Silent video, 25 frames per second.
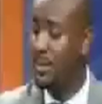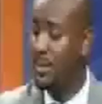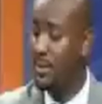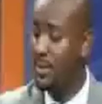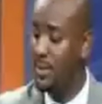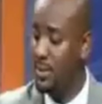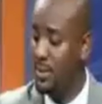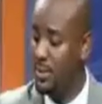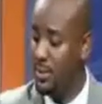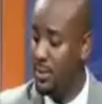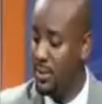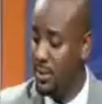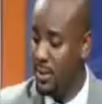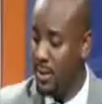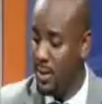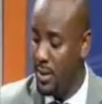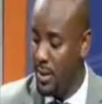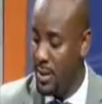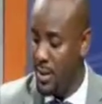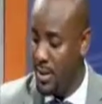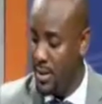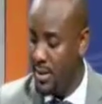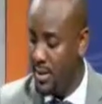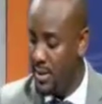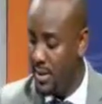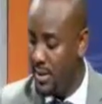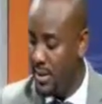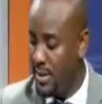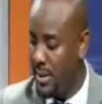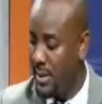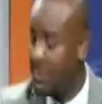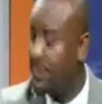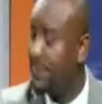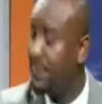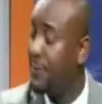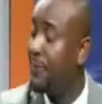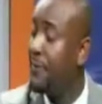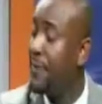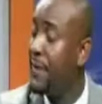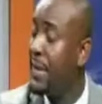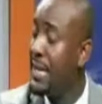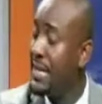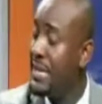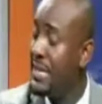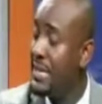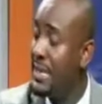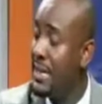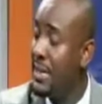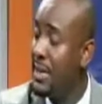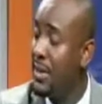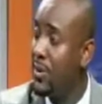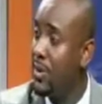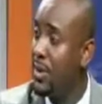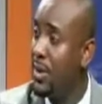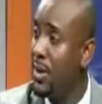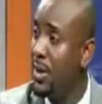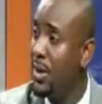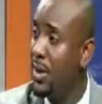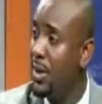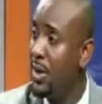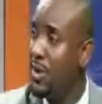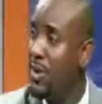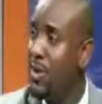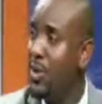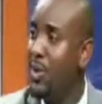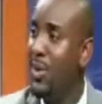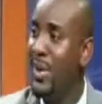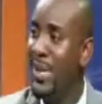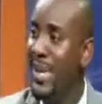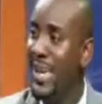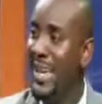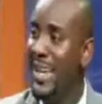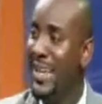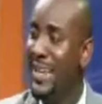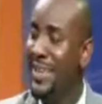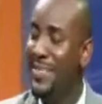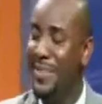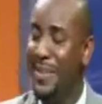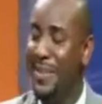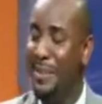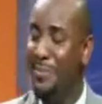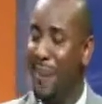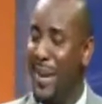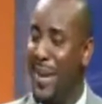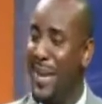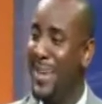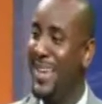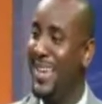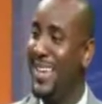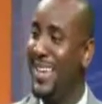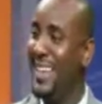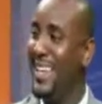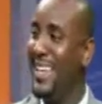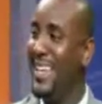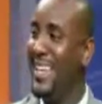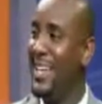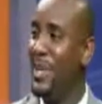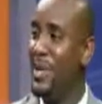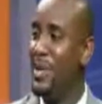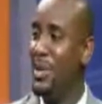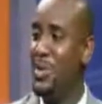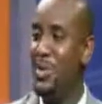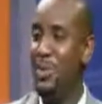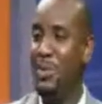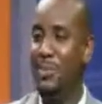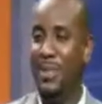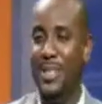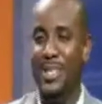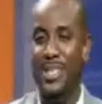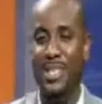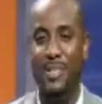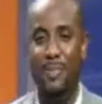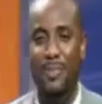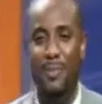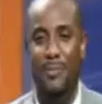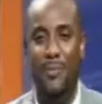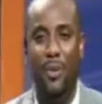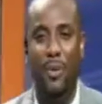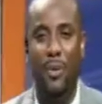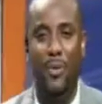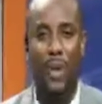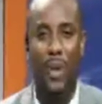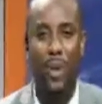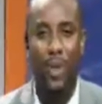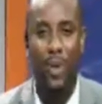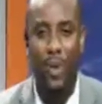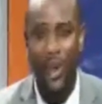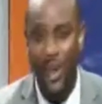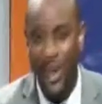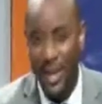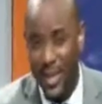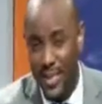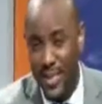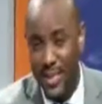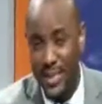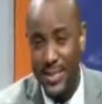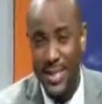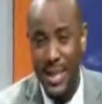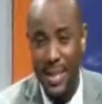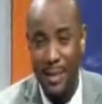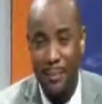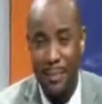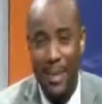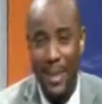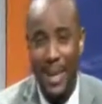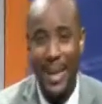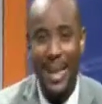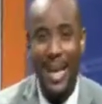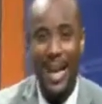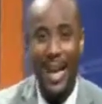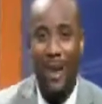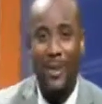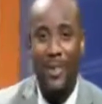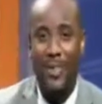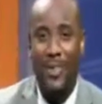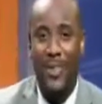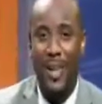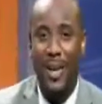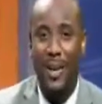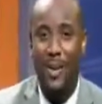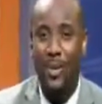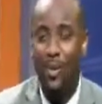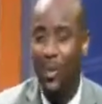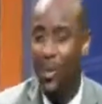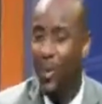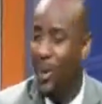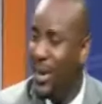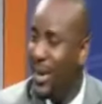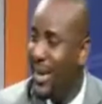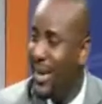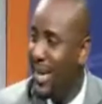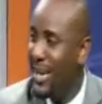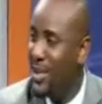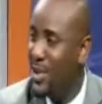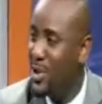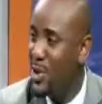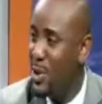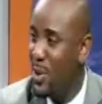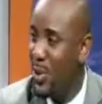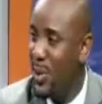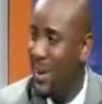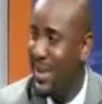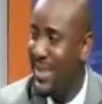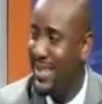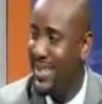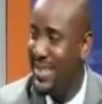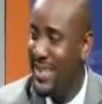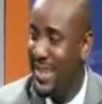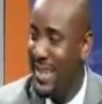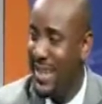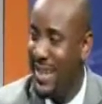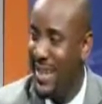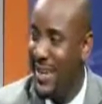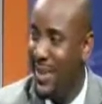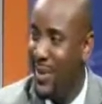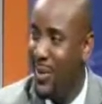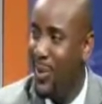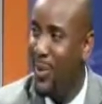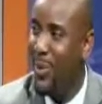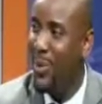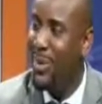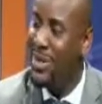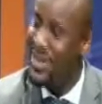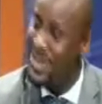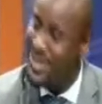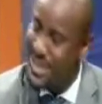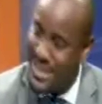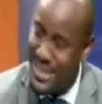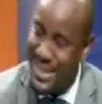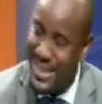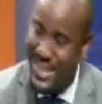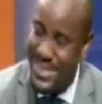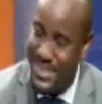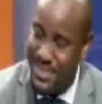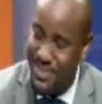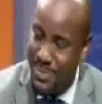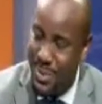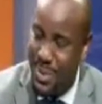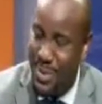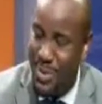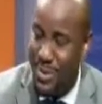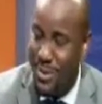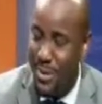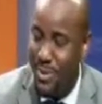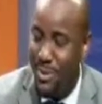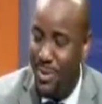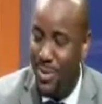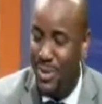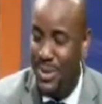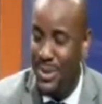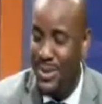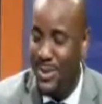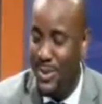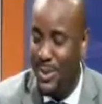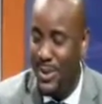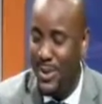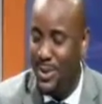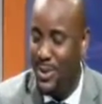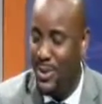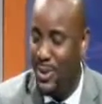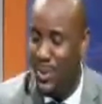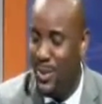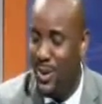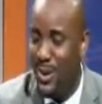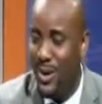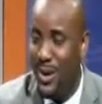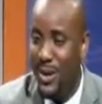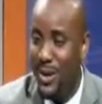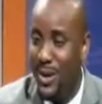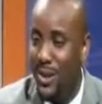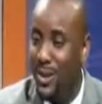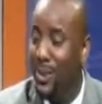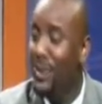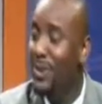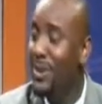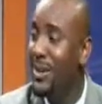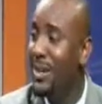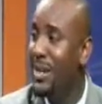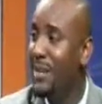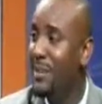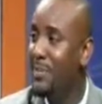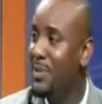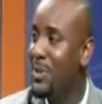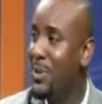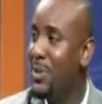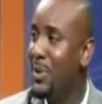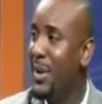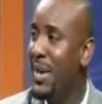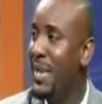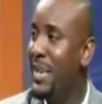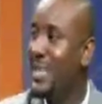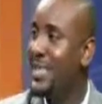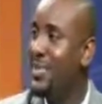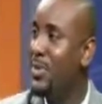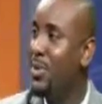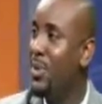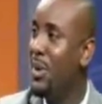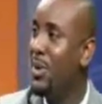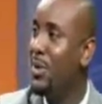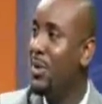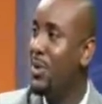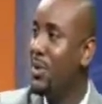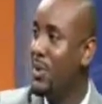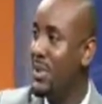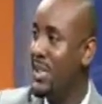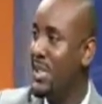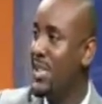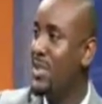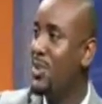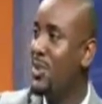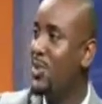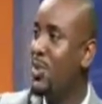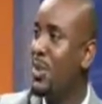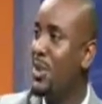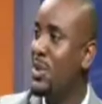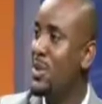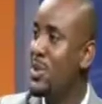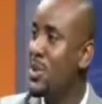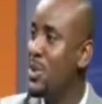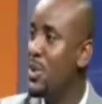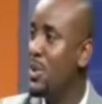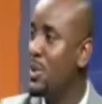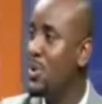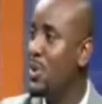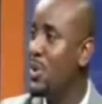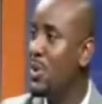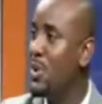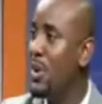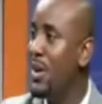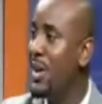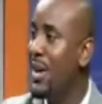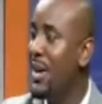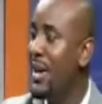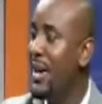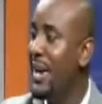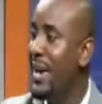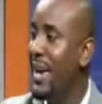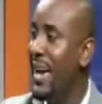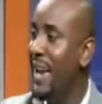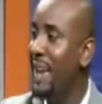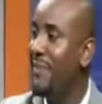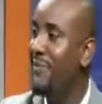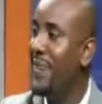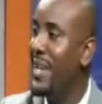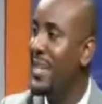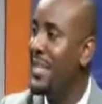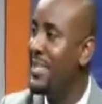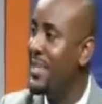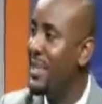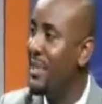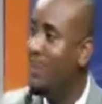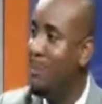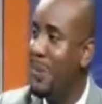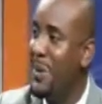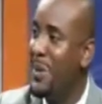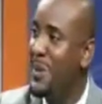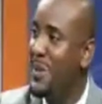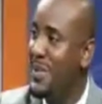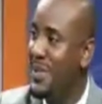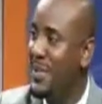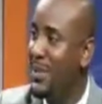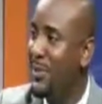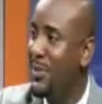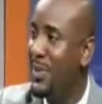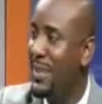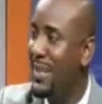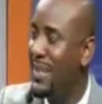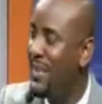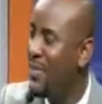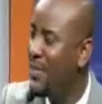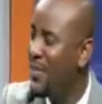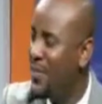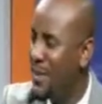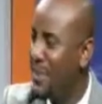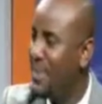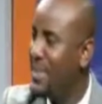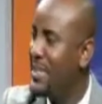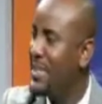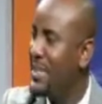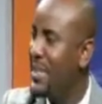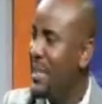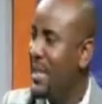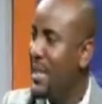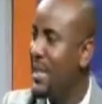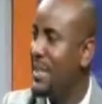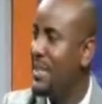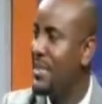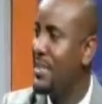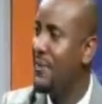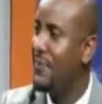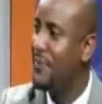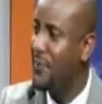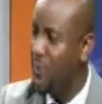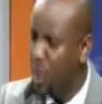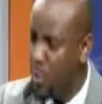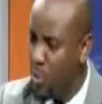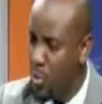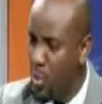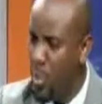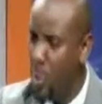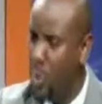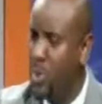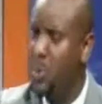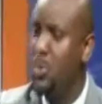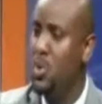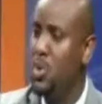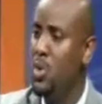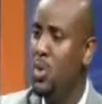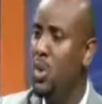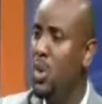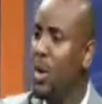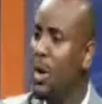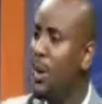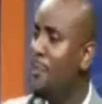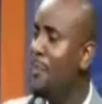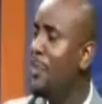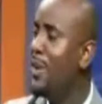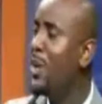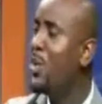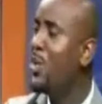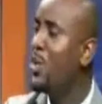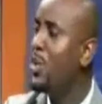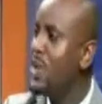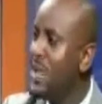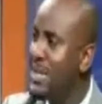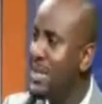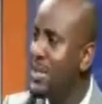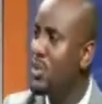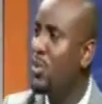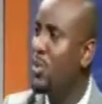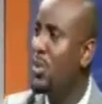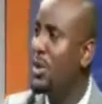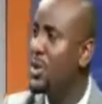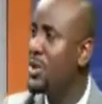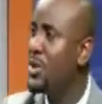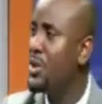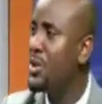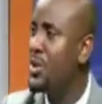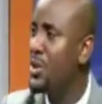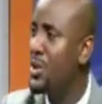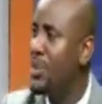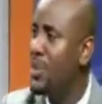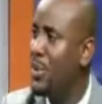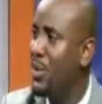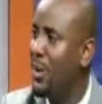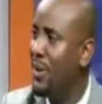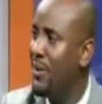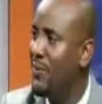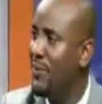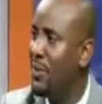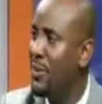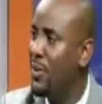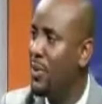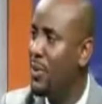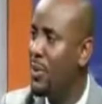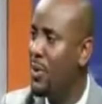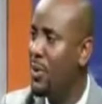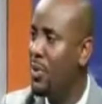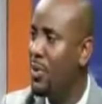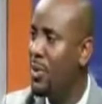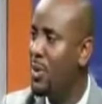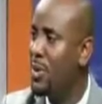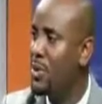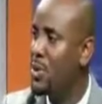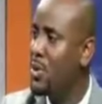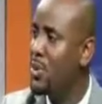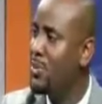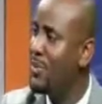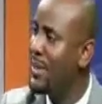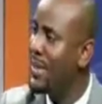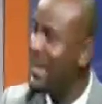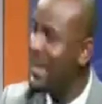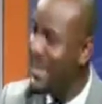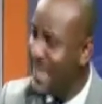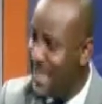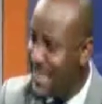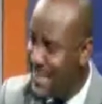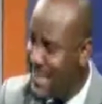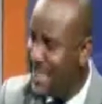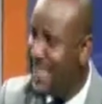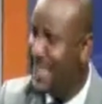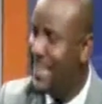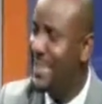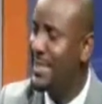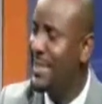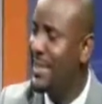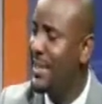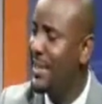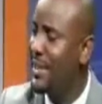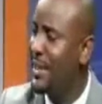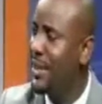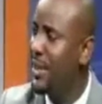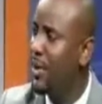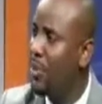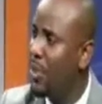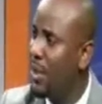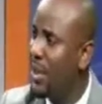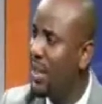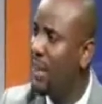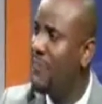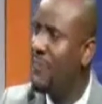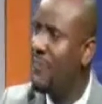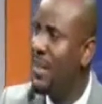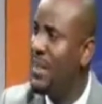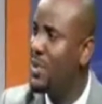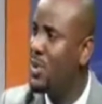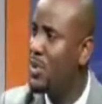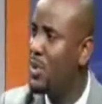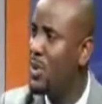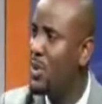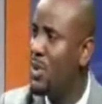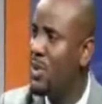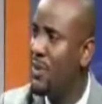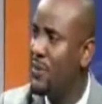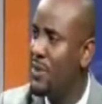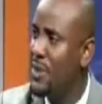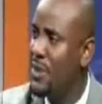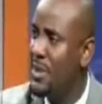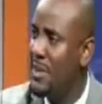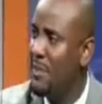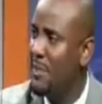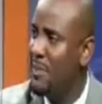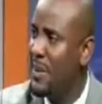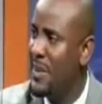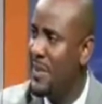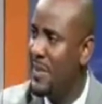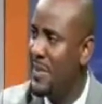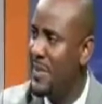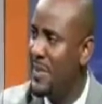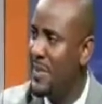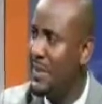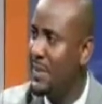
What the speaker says: on State of Affairs, and we're looking at the banking industry. But just before we go, there's a man out there who enjoys watching this program, who is going to look up to us. Well, we just want you to advise that person within 30 seconds. If you want to be good at what you do, if you want to be seasoned, what advice would you give to that person?